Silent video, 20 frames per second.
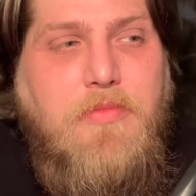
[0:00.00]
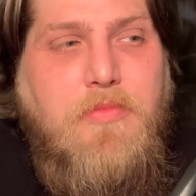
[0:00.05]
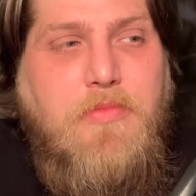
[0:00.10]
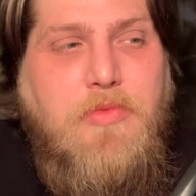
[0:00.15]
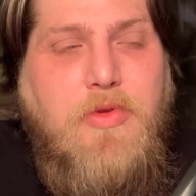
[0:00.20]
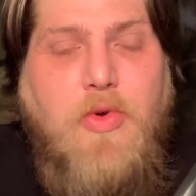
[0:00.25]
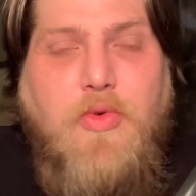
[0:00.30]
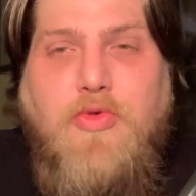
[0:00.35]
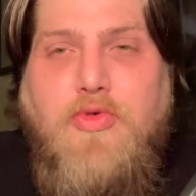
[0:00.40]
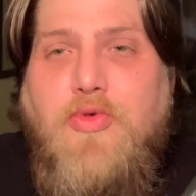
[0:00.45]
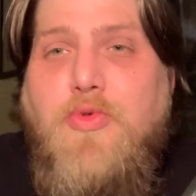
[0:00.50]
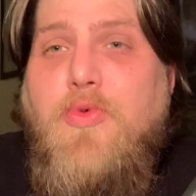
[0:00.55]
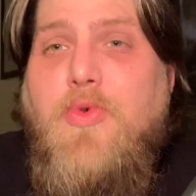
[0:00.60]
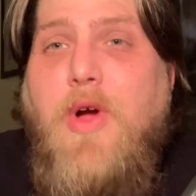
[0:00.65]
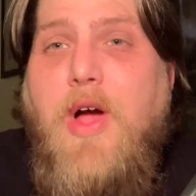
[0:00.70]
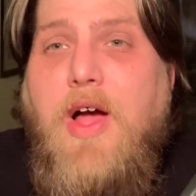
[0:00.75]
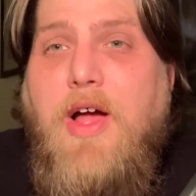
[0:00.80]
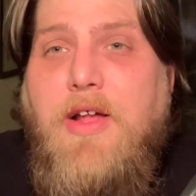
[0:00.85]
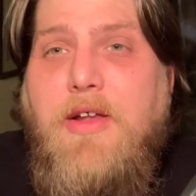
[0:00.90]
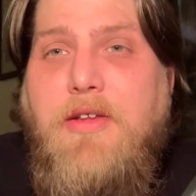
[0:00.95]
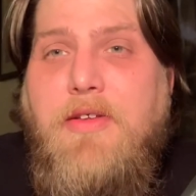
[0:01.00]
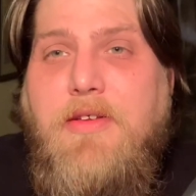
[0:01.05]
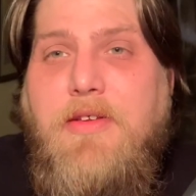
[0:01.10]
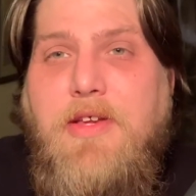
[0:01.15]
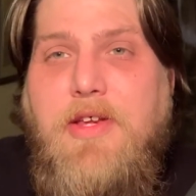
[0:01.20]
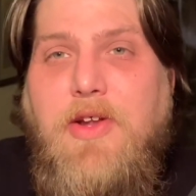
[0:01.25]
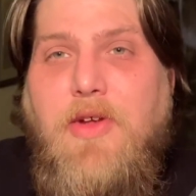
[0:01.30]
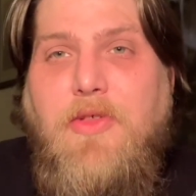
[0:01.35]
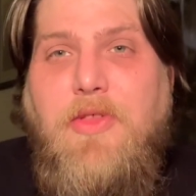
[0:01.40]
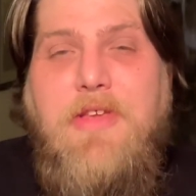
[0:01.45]
no true God.
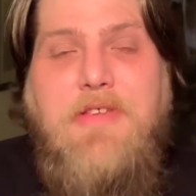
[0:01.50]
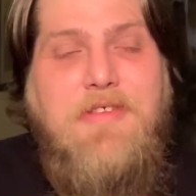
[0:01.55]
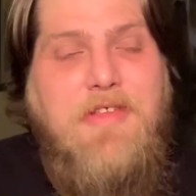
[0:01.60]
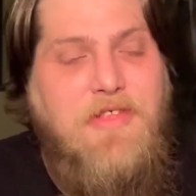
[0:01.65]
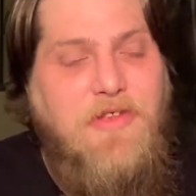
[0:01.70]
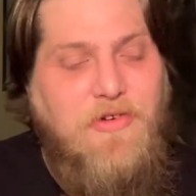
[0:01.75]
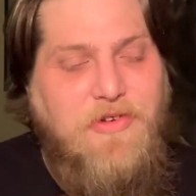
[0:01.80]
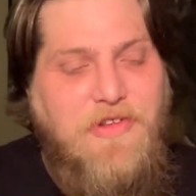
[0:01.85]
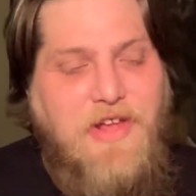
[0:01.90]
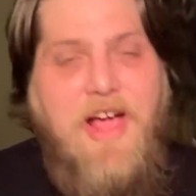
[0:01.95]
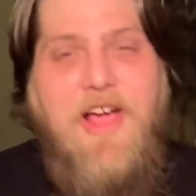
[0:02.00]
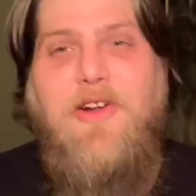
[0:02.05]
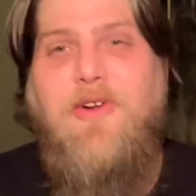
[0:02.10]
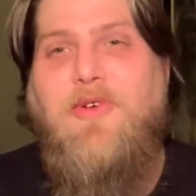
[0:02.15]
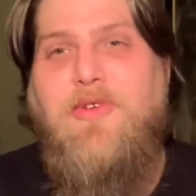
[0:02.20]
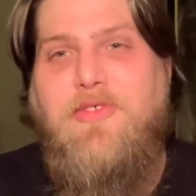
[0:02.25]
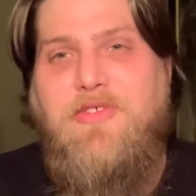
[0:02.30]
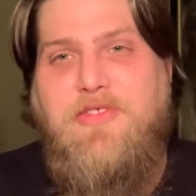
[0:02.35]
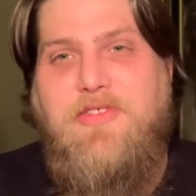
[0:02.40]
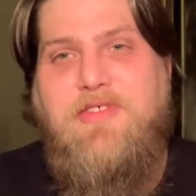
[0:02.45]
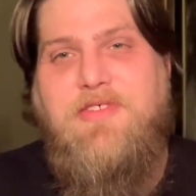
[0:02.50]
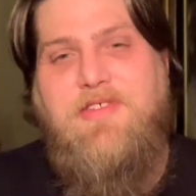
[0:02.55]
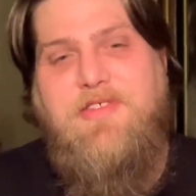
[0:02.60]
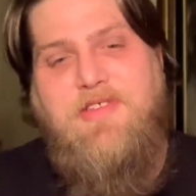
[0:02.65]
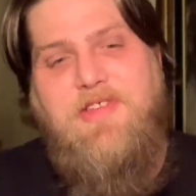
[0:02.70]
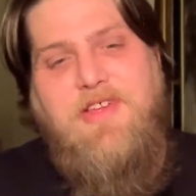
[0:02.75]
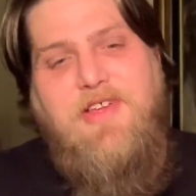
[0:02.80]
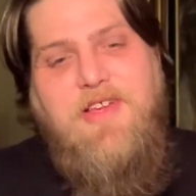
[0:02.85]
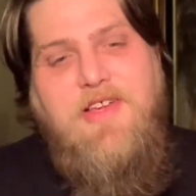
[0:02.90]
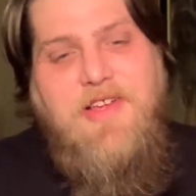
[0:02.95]
You know, they say there's idols.
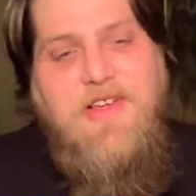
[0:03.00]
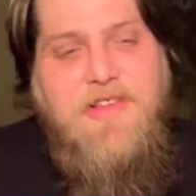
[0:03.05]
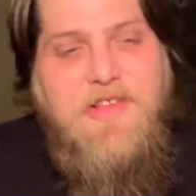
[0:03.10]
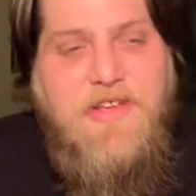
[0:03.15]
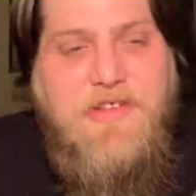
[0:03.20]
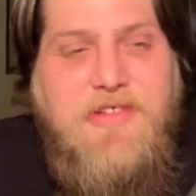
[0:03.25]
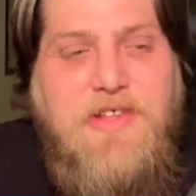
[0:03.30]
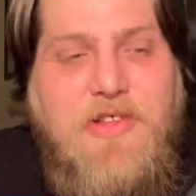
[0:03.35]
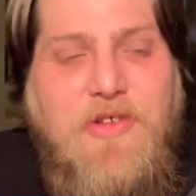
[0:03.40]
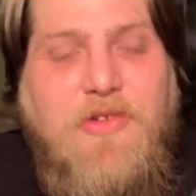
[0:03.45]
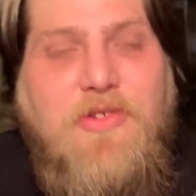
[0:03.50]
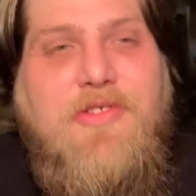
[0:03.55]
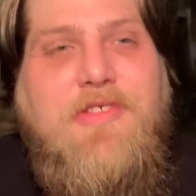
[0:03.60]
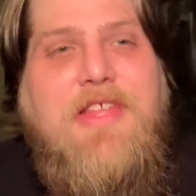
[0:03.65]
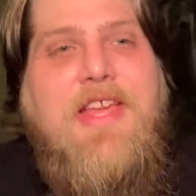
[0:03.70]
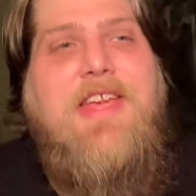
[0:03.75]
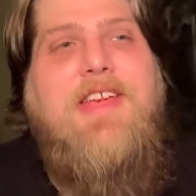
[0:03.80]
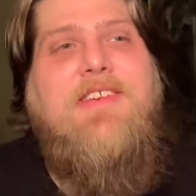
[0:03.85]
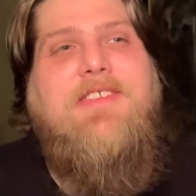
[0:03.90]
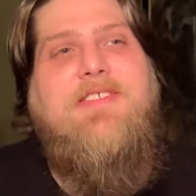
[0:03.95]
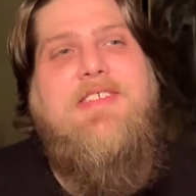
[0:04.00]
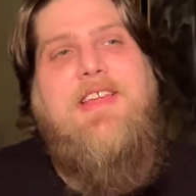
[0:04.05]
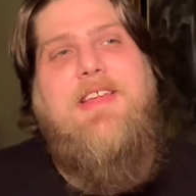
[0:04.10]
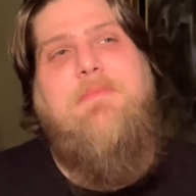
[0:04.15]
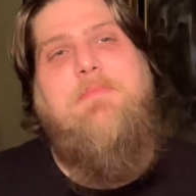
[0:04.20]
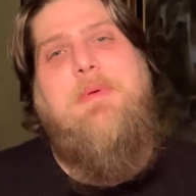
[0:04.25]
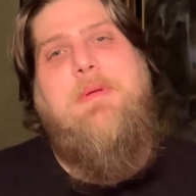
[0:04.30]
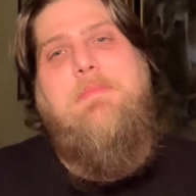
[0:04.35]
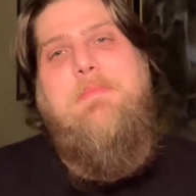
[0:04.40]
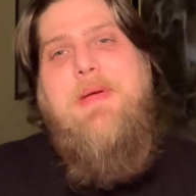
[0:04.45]
They say there's things that have
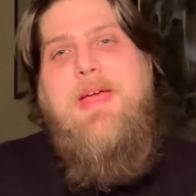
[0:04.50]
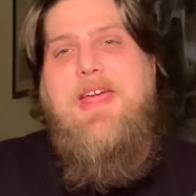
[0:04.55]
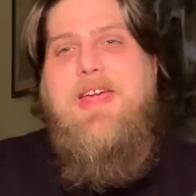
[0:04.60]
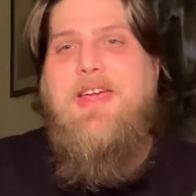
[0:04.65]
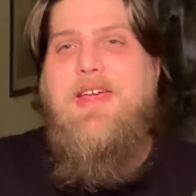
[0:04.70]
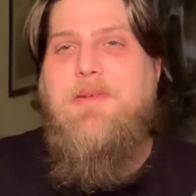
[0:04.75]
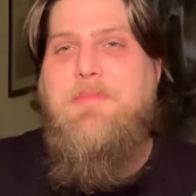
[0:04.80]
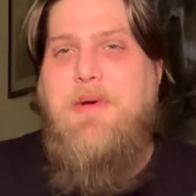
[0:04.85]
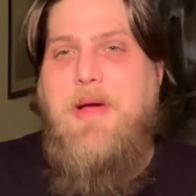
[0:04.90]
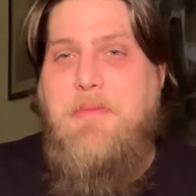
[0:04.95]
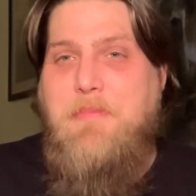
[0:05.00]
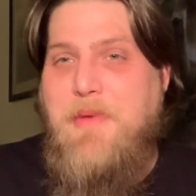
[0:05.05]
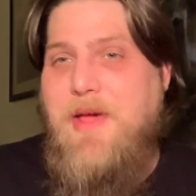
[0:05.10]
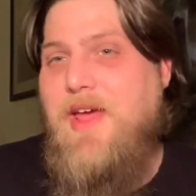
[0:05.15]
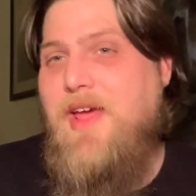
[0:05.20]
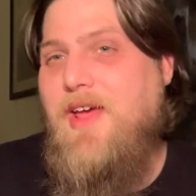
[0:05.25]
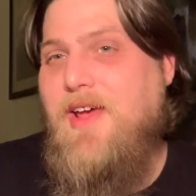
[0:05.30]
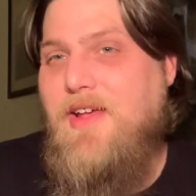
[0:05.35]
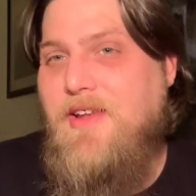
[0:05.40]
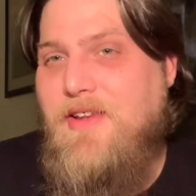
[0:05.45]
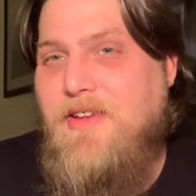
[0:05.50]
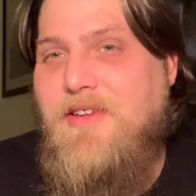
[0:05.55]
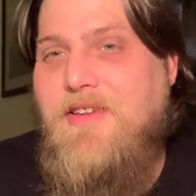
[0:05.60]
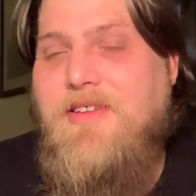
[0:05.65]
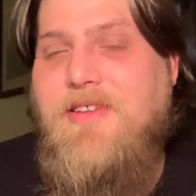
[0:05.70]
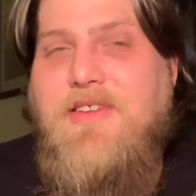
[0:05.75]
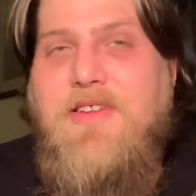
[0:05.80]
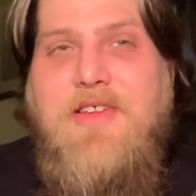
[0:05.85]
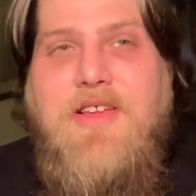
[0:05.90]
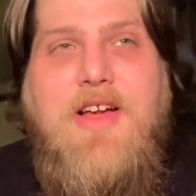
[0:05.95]
been made by man,
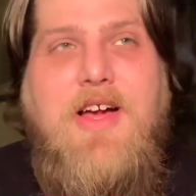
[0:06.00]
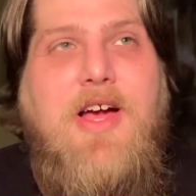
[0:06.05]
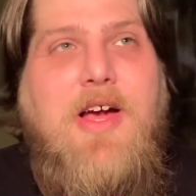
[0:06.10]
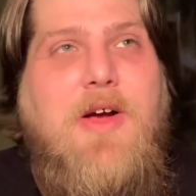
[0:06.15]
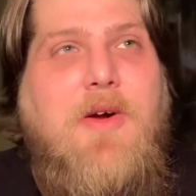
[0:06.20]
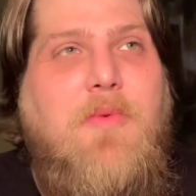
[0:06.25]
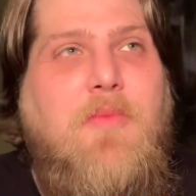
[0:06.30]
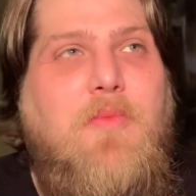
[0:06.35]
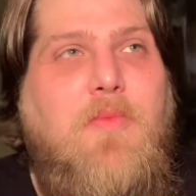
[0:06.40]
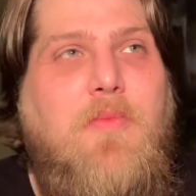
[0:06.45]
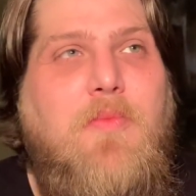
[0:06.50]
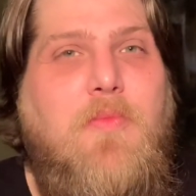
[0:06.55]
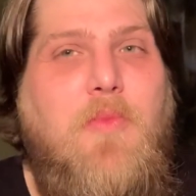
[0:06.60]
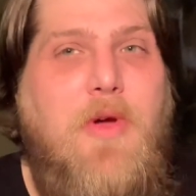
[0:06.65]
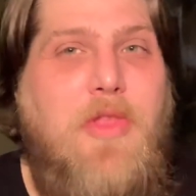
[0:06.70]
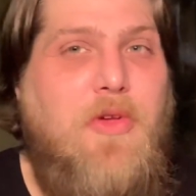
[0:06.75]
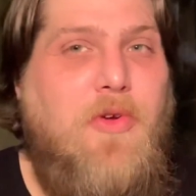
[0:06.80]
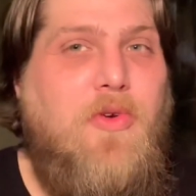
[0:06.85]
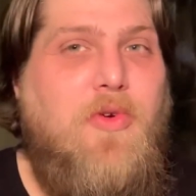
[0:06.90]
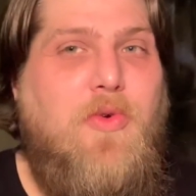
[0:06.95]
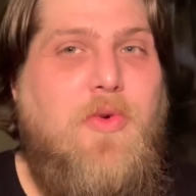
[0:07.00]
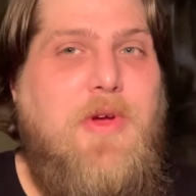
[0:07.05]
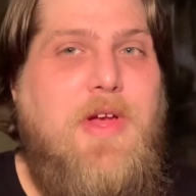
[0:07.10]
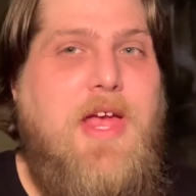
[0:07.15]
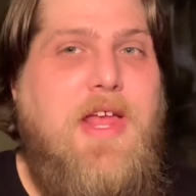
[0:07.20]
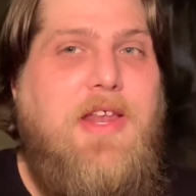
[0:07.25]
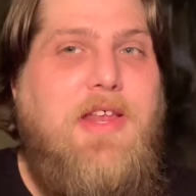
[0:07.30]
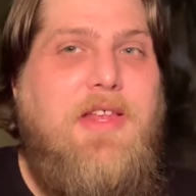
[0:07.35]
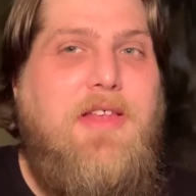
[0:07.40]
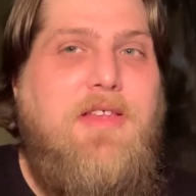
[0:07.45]
um, whether
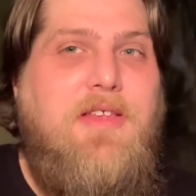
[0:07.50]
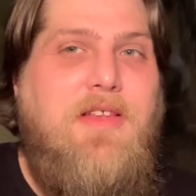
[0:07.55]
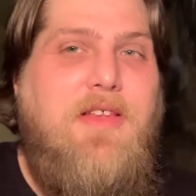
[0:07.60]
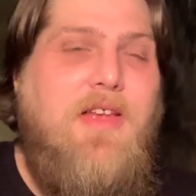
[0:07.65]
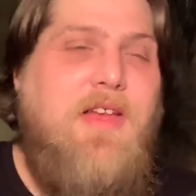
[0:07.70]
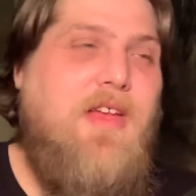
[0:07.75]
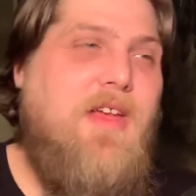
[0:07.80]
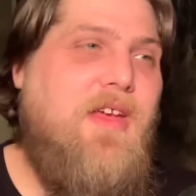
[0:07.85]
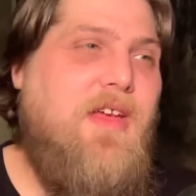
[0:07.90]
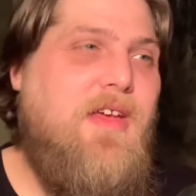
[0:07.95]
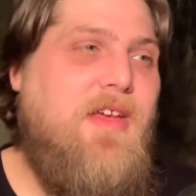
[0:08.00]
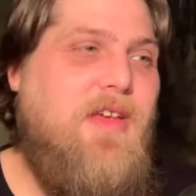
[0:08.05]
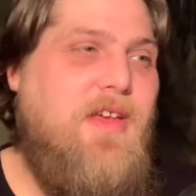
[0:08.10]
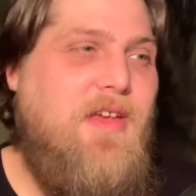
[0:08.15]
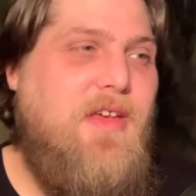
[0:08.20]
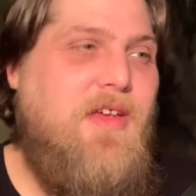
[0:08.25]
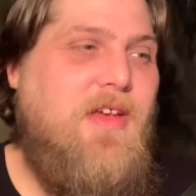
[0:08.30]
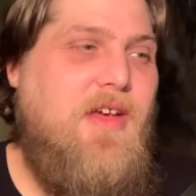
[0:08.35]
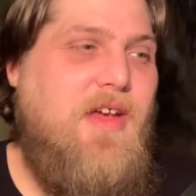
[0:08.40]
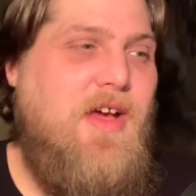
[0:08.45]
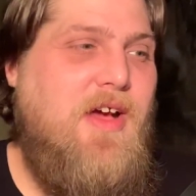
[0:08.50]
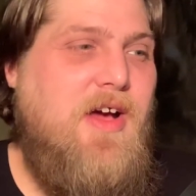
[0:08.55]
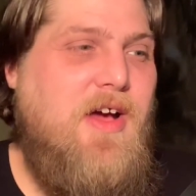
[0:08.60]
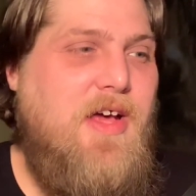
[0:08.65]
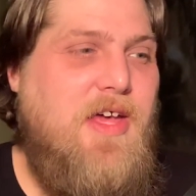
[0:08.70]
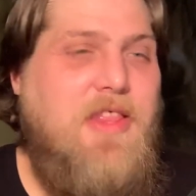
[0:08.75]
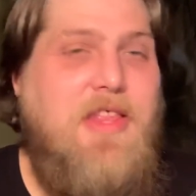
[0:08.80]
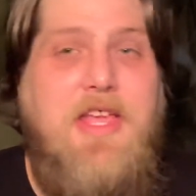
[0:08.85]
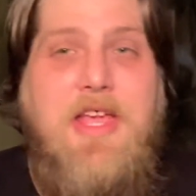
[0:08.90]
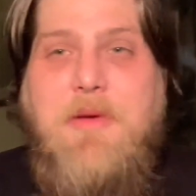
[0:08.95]
created uh,
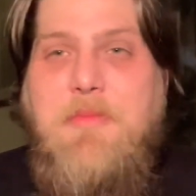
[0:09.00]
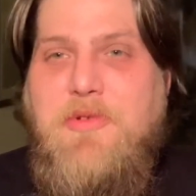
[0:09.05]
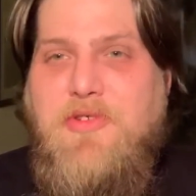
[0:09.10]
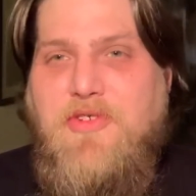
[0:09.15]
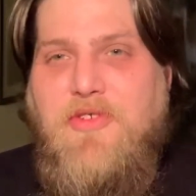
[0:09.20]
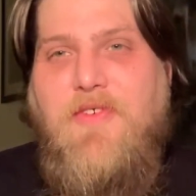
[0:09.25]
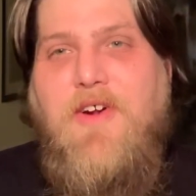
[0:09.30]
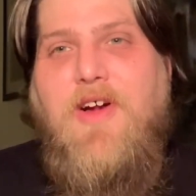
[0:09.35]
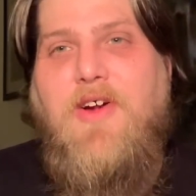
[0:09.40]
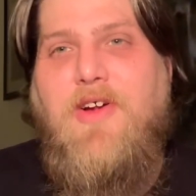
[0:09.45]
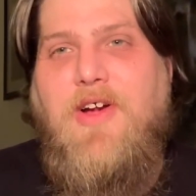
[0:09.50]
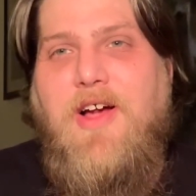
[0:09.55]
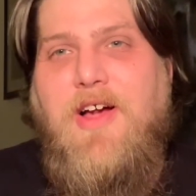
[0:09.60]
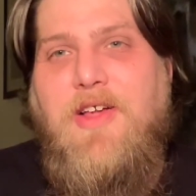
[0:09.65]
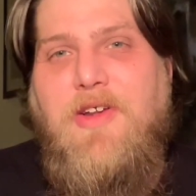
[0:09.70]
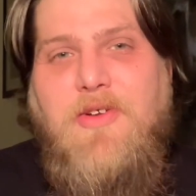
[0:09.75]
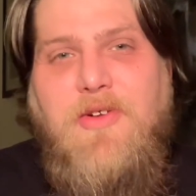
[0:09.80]
in the image of our God,